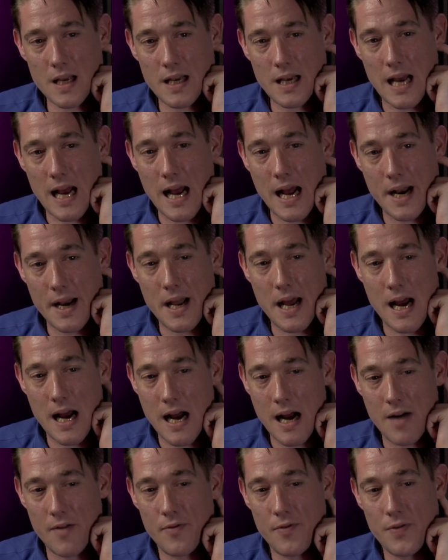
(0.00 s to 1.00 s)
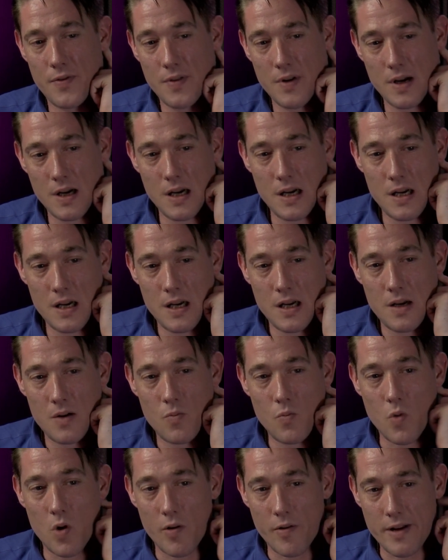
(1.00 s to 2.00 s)
can have
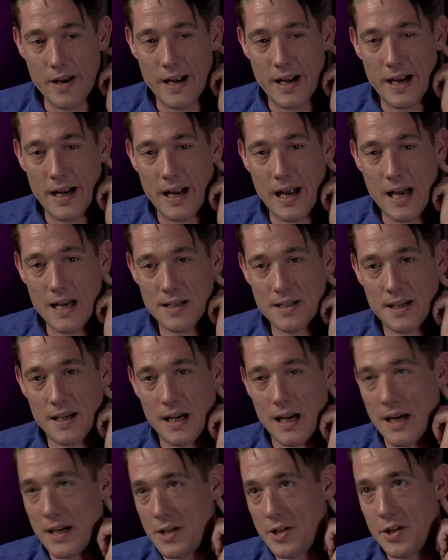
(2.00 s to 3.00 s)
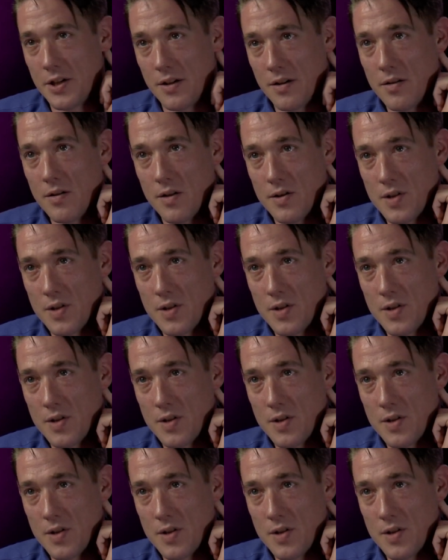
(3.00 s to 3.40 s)
worrying escalation, I